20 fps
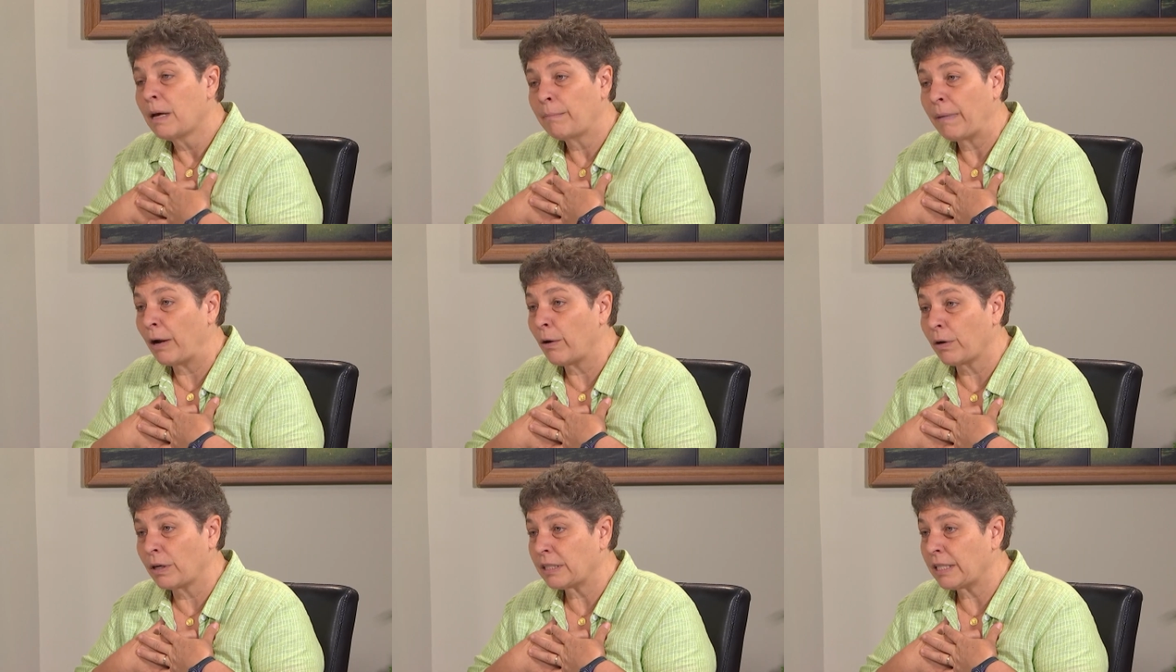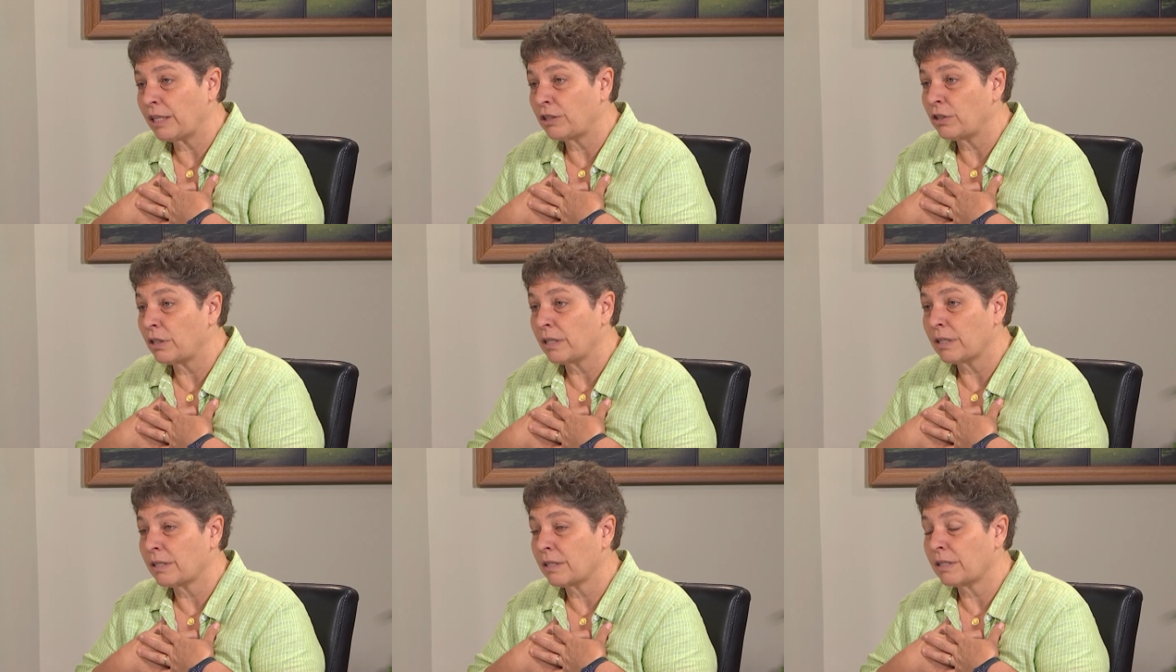My
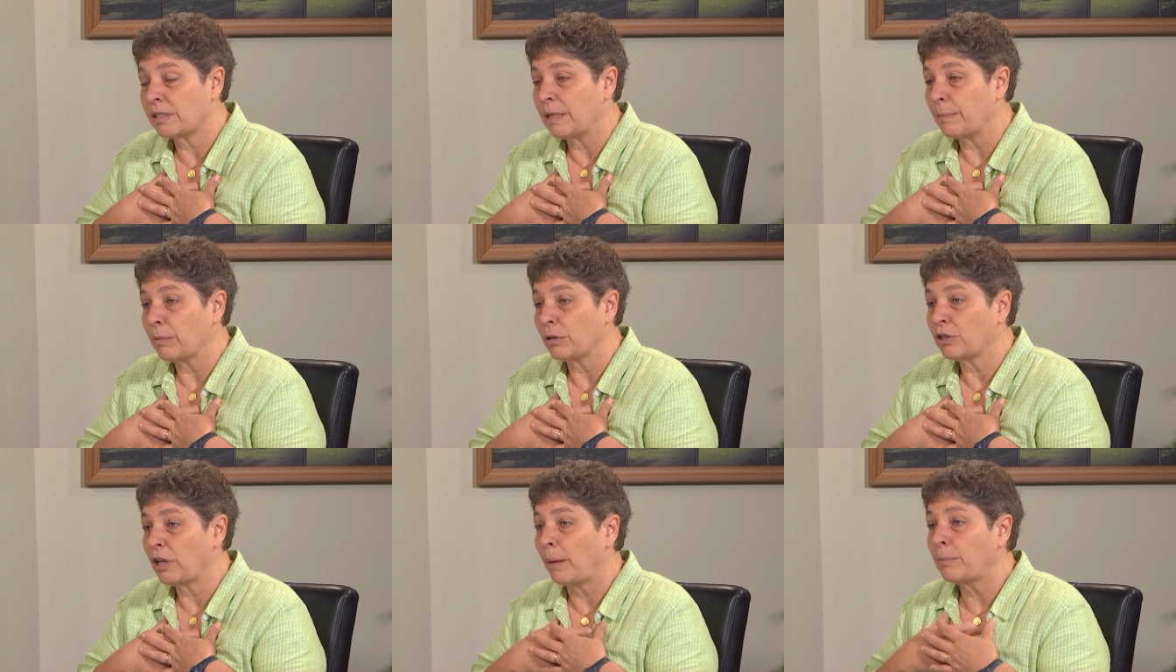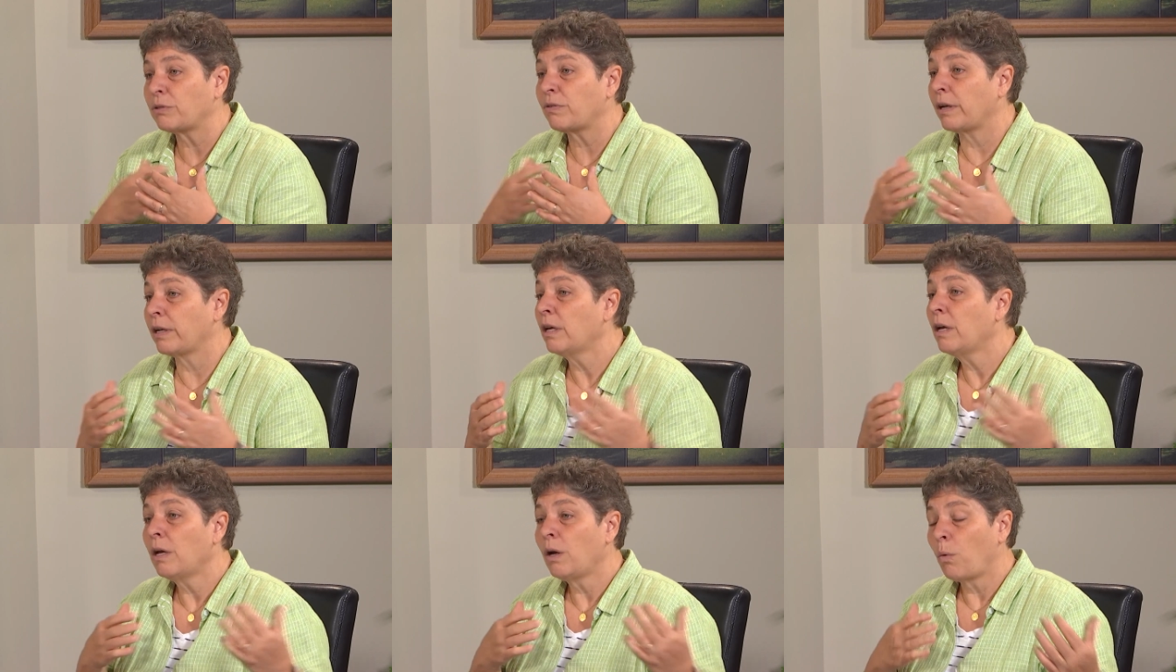organization, the Simple Jobs
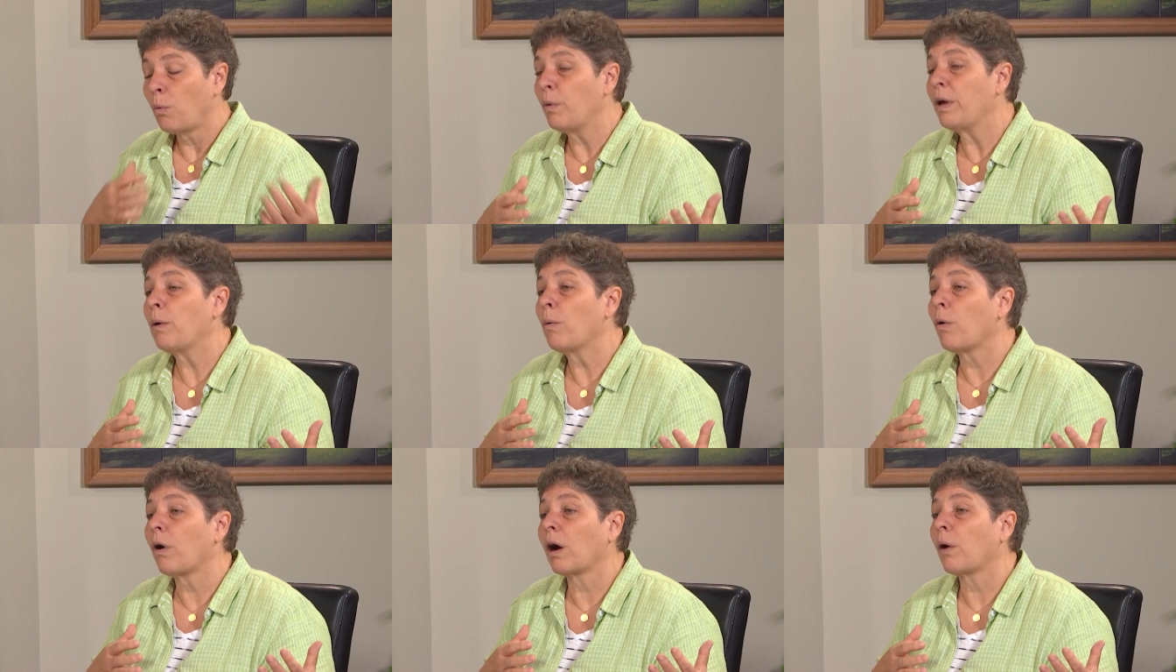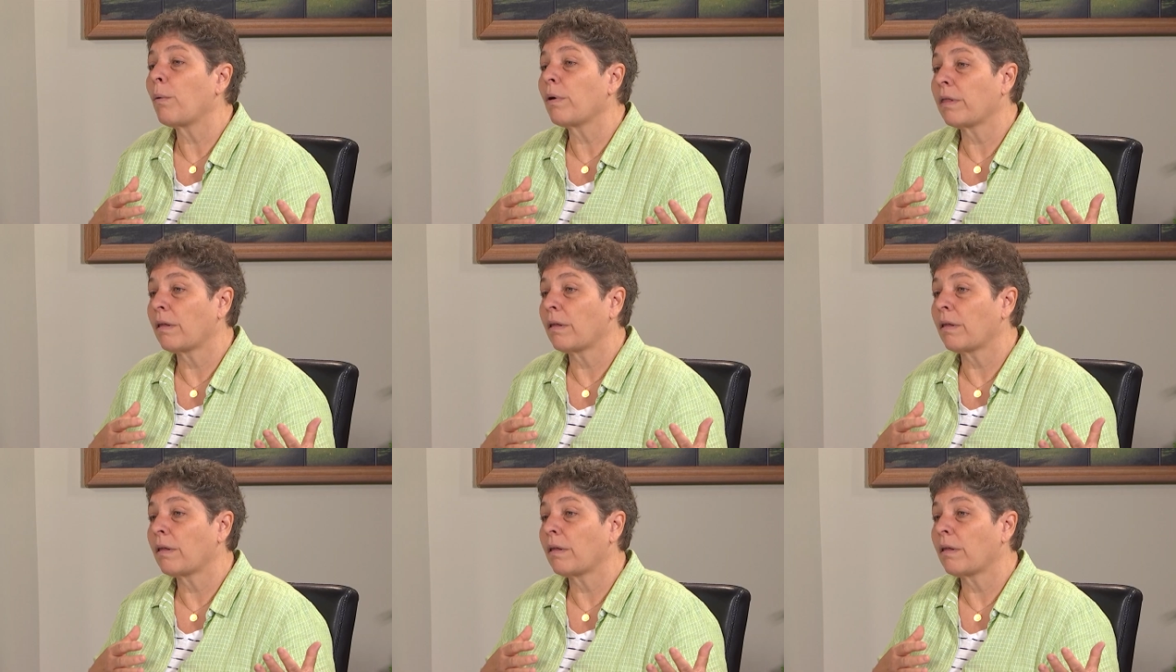Fund, we work